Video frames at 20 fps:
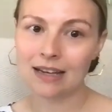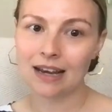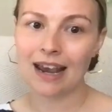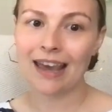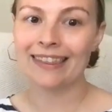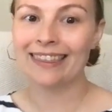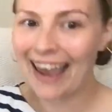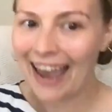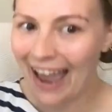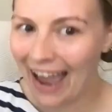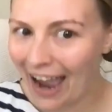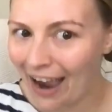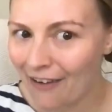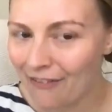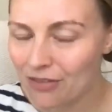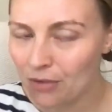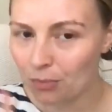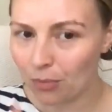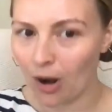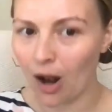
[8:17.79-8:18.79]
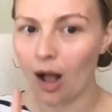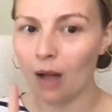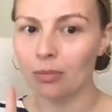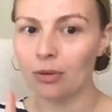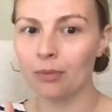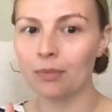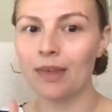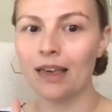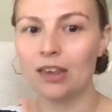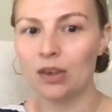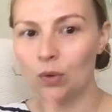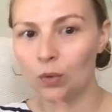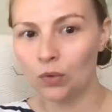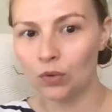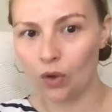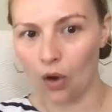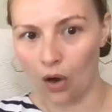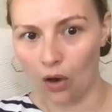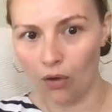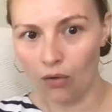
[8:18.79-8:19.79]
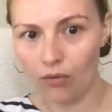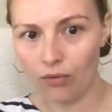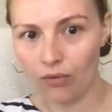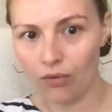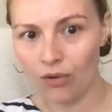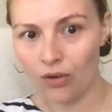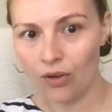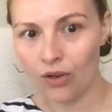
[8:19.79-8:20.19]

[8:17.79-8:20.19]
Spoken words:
and have the problem that you solve.